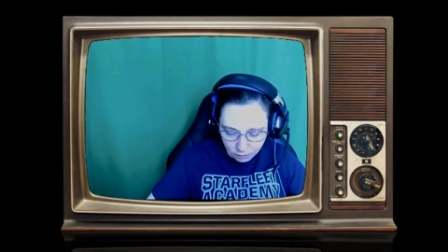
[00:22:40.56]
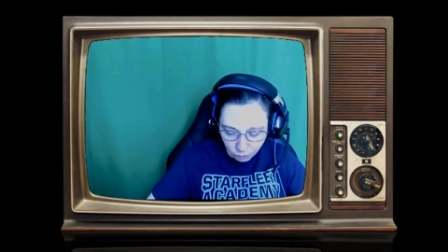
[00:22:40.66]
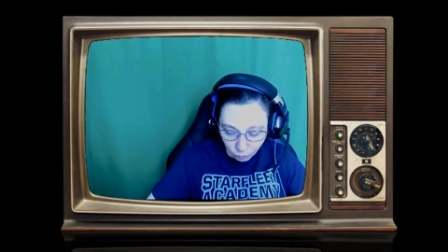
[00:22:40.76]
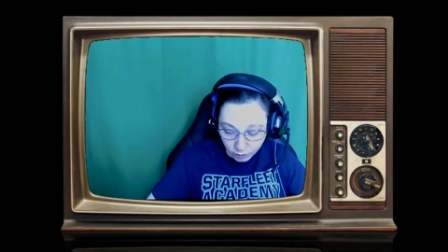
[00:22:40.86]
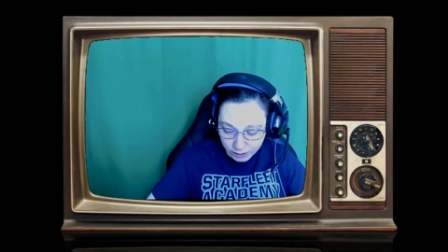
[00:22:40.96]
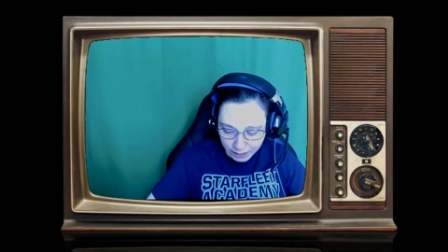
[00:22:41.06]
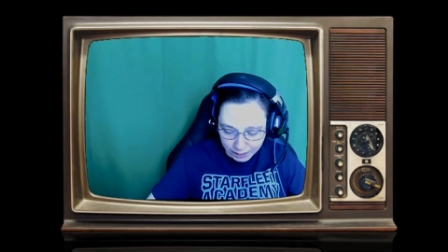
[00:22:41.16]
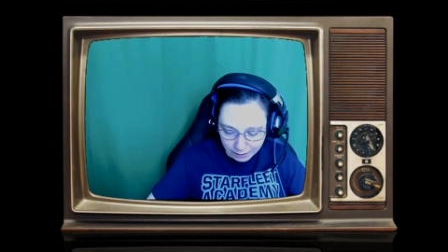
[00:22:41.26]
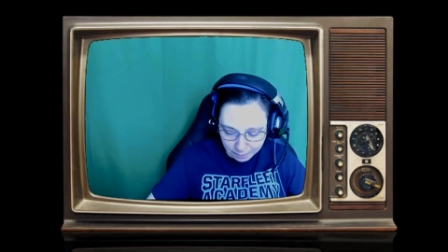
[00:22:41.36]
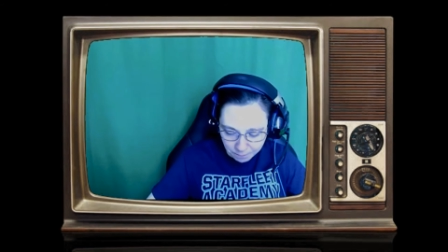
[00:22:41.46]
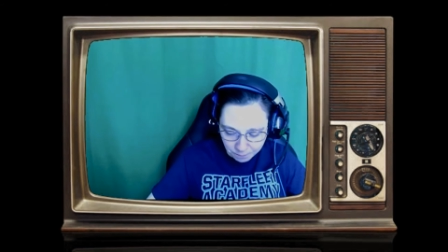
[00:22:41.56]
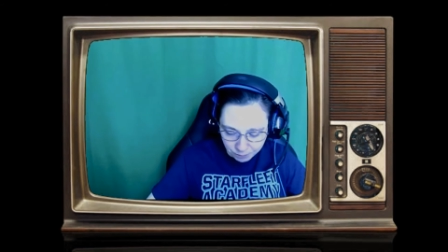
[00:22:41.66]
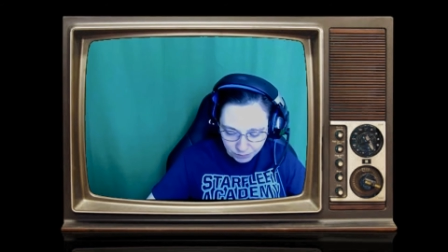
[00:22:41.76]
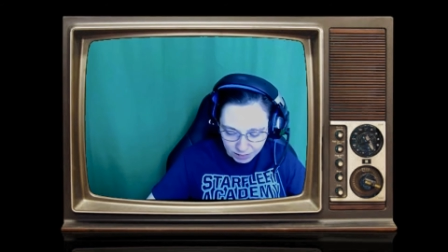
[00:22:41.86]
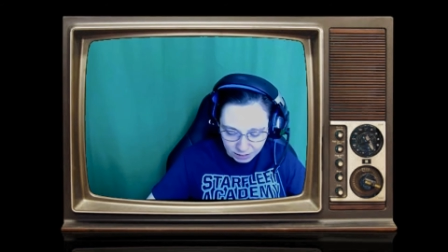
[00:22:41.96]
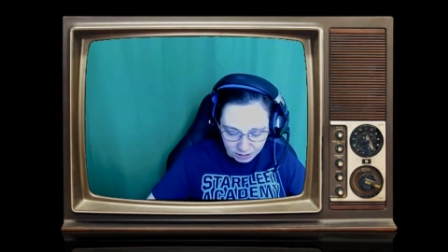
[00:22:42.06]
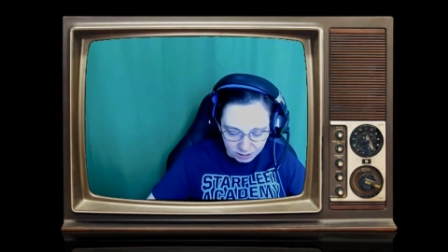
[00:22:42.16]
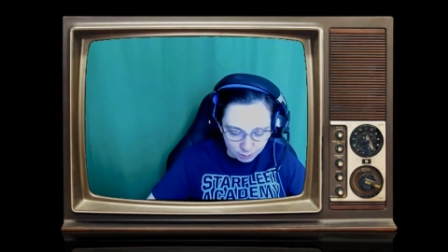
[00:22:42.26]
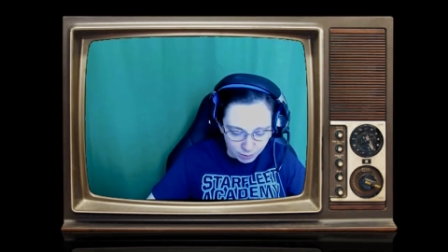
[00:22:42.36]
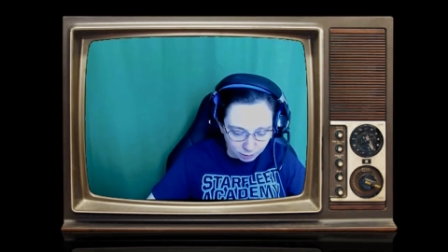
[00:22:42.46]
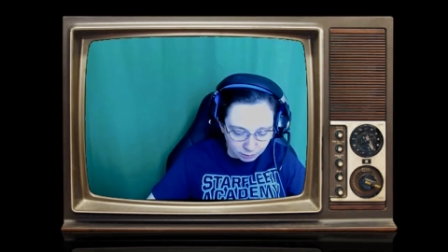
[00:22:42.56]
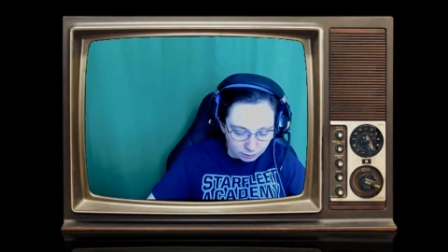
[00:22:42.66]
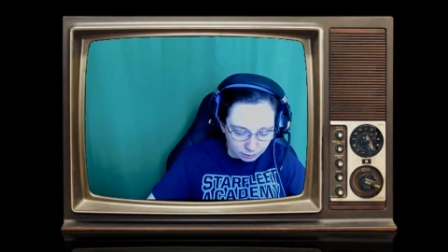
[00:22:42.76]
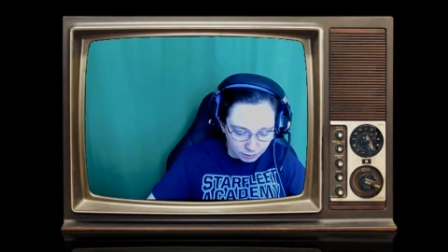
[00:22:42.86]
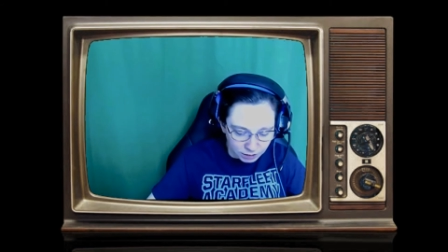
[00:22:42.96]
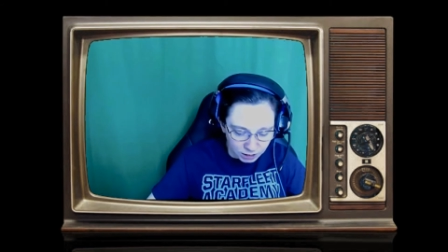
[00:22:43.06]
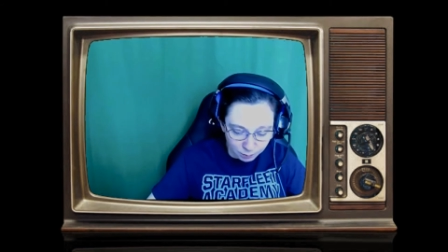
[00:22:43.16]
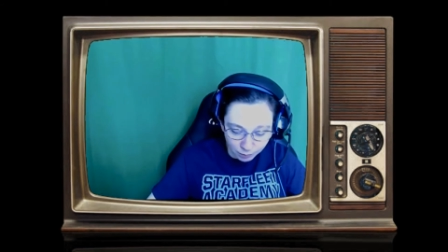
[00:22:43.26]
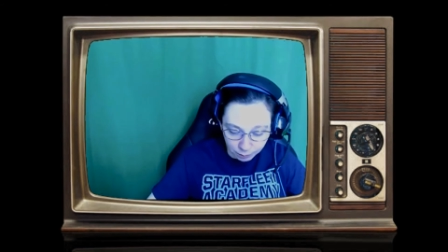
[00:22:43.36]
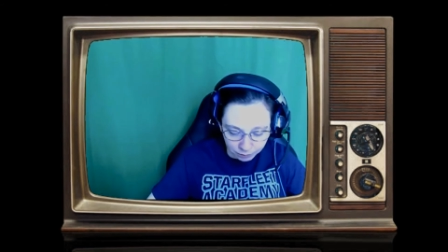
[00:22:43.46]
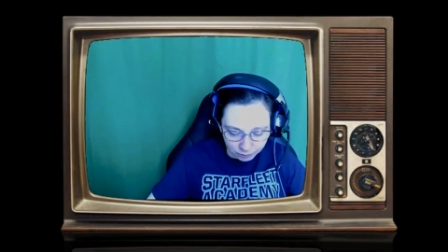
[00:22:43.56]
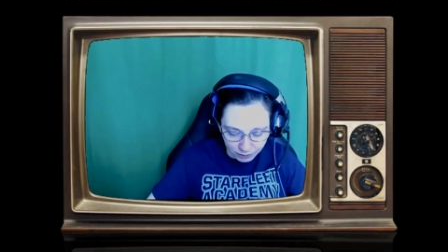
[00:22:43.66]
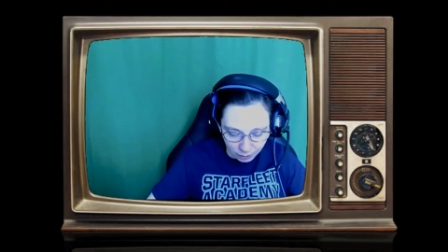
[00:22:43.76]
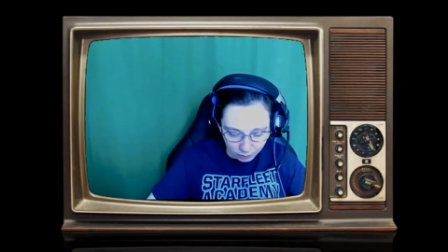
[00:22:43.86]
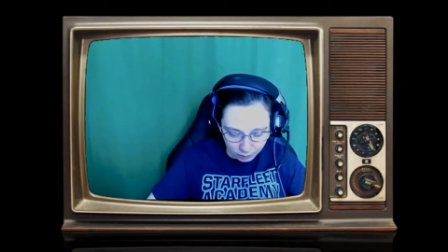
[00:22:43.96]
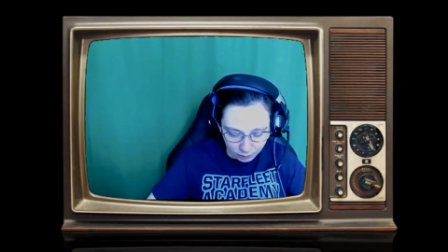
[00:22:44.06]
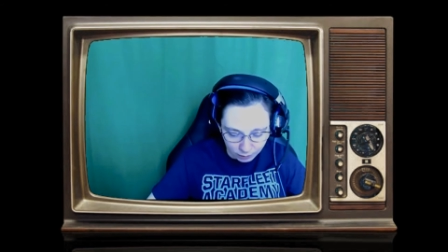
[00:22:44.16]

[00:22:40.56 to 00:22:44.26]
One night, as she smelled a delicious purple flower,